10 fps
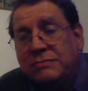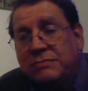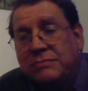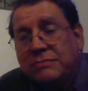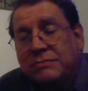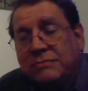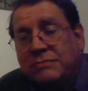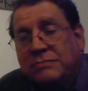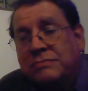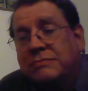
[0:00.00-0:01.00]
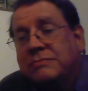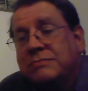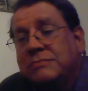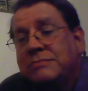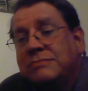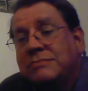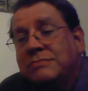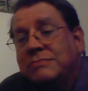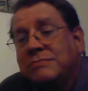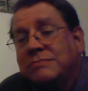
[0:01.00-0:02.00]

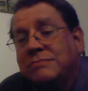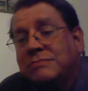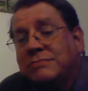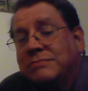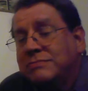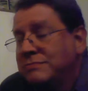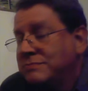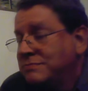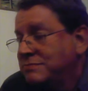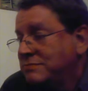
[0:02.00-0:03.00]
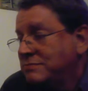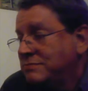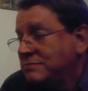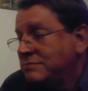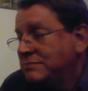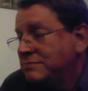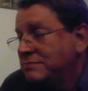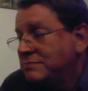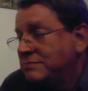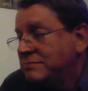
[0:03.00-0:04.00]

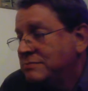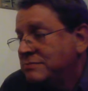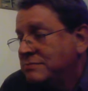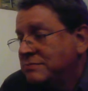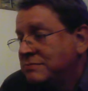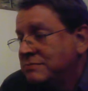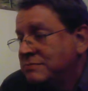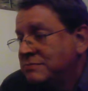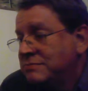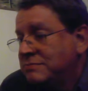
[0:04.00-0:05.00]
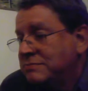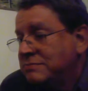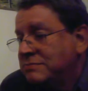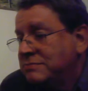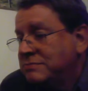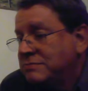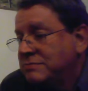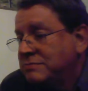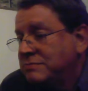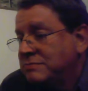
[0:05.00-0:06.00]
(not speaking)